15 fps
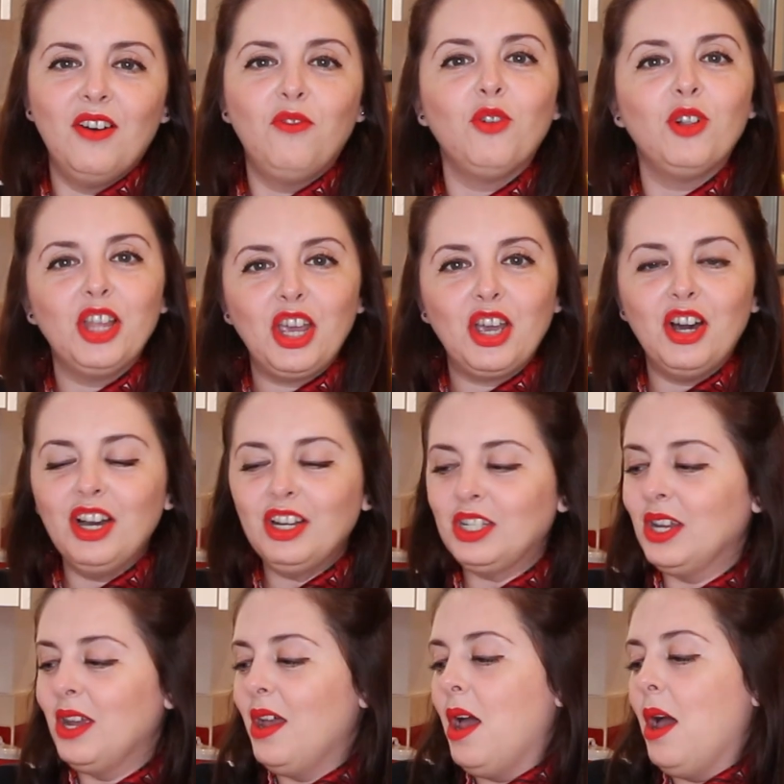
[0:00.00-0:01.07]
fully
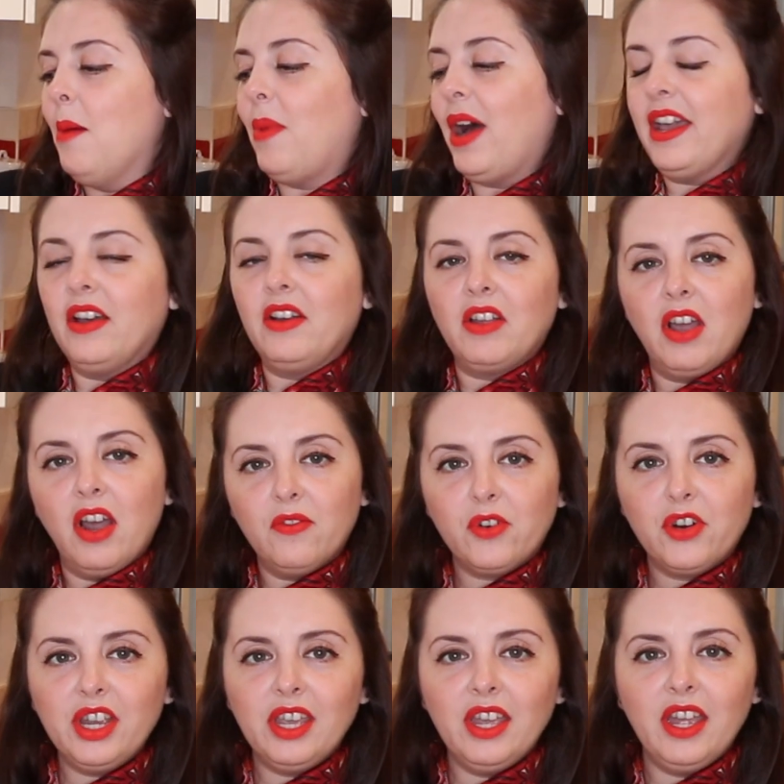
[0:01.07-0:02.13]
cooked by
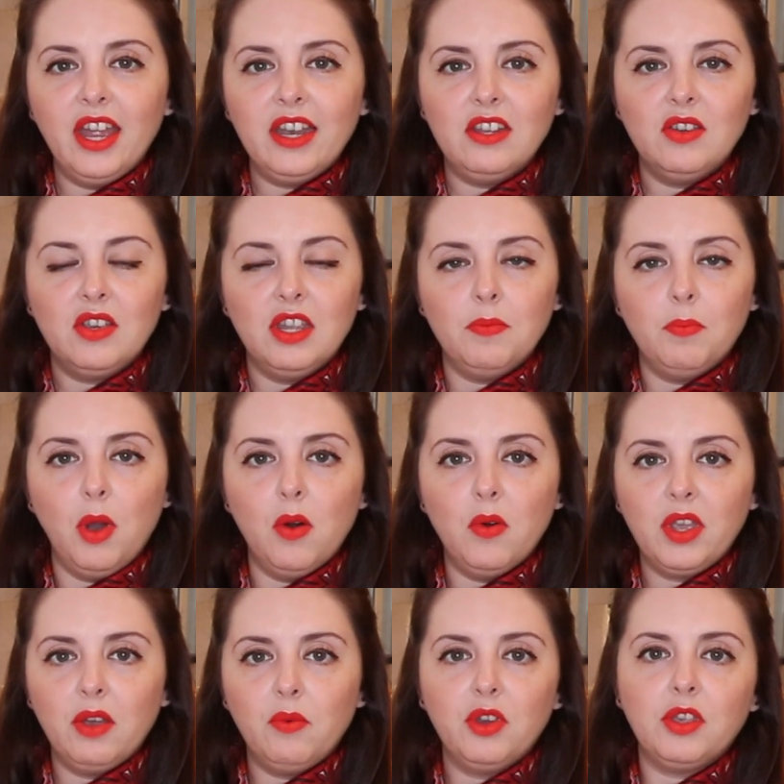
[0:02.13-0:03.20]
uncovering it, and you can
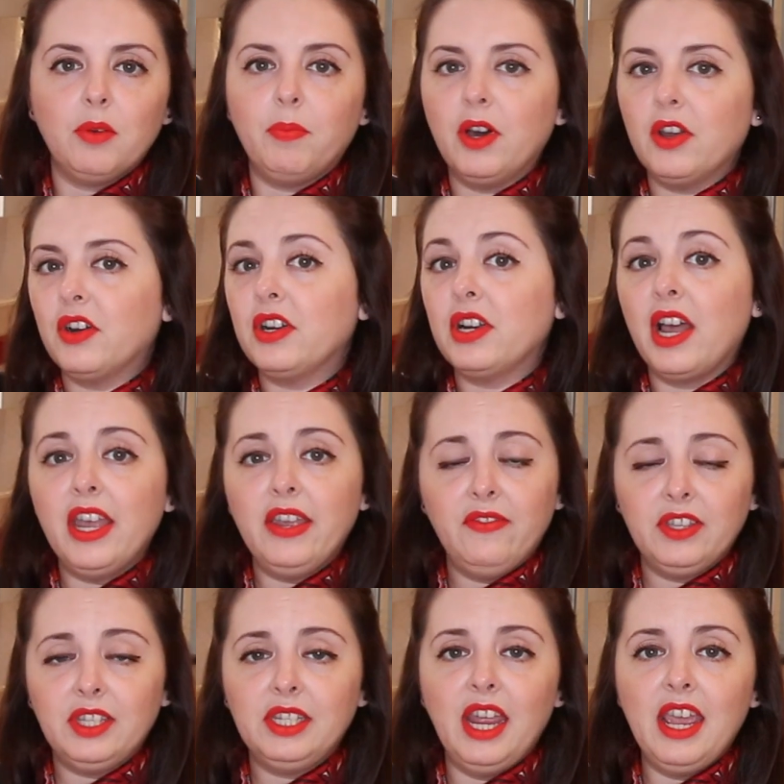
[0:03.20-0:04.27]
poke it with a butter knife,
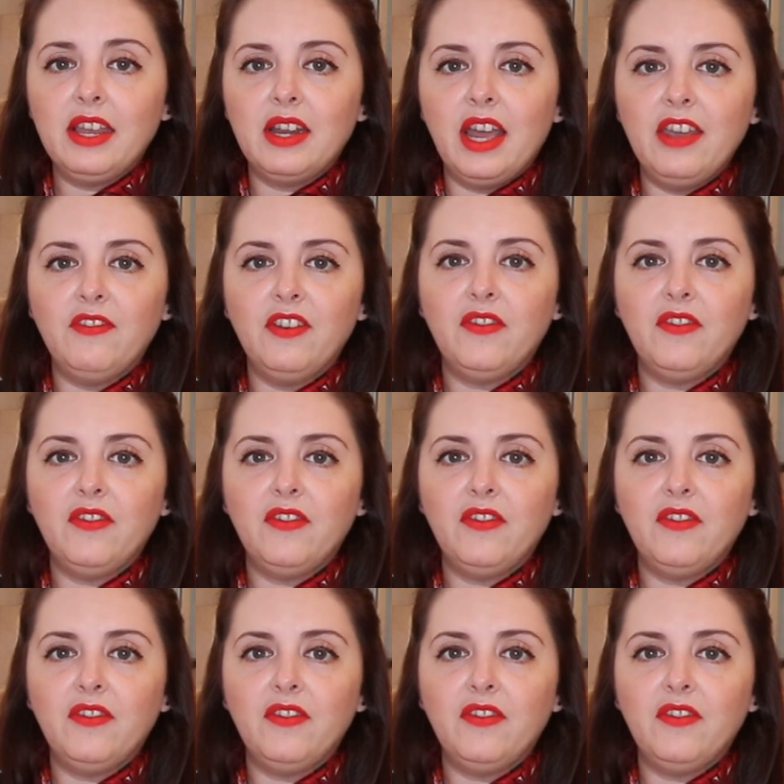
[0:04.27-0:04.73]
a steak knife.